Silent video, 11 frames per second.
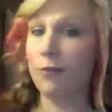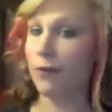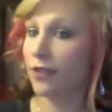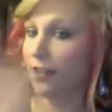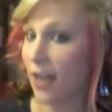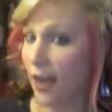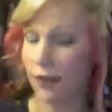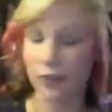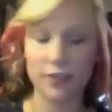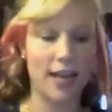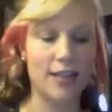to the
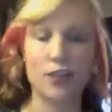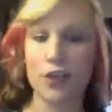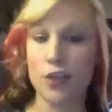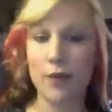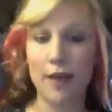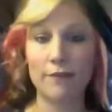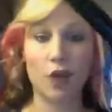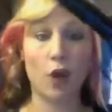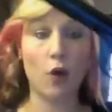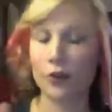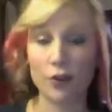other side. So you have to
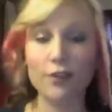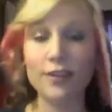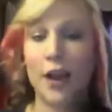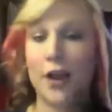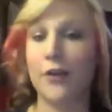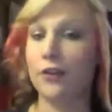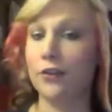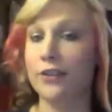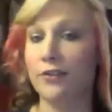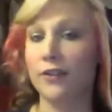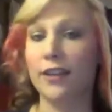hold on iron a little
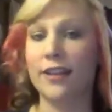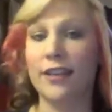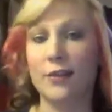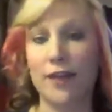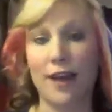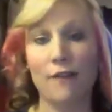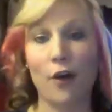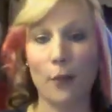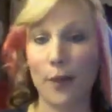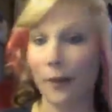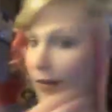differently than you have
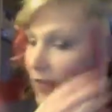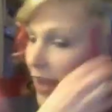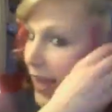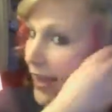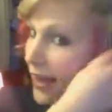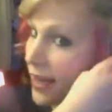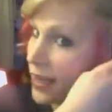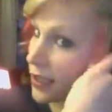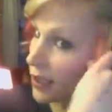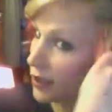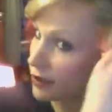all the way around the head.
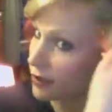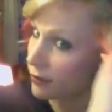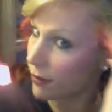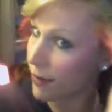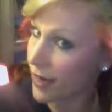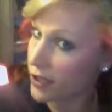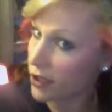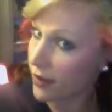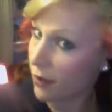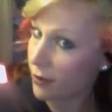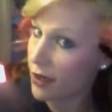So you just want to make
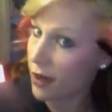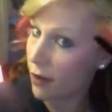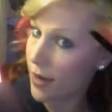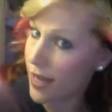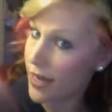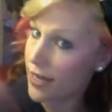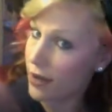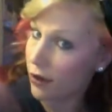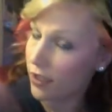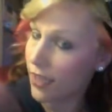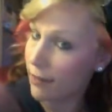sure that when you go in,
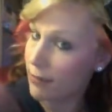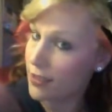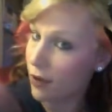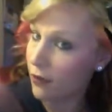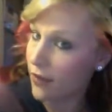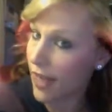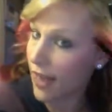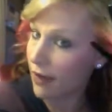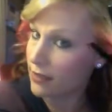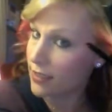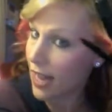your clamp is on the
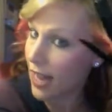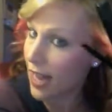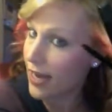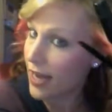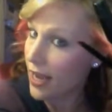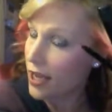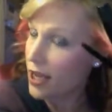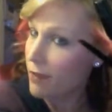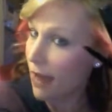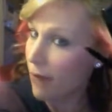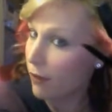outside.
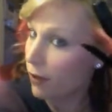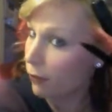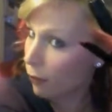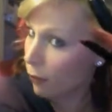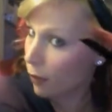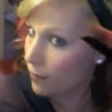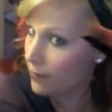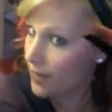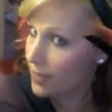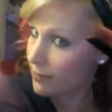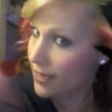You may want to warm
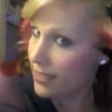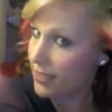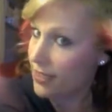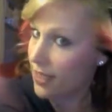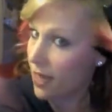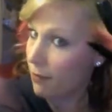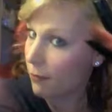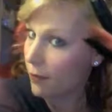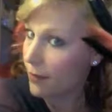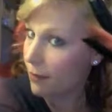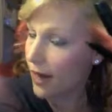these pieces up
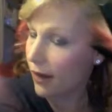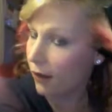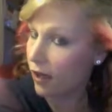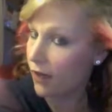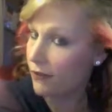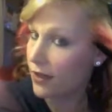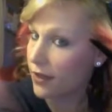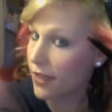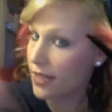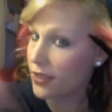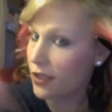with the barrel of the
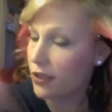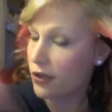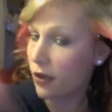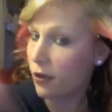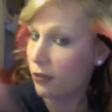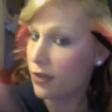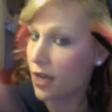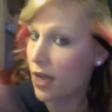thing so you don't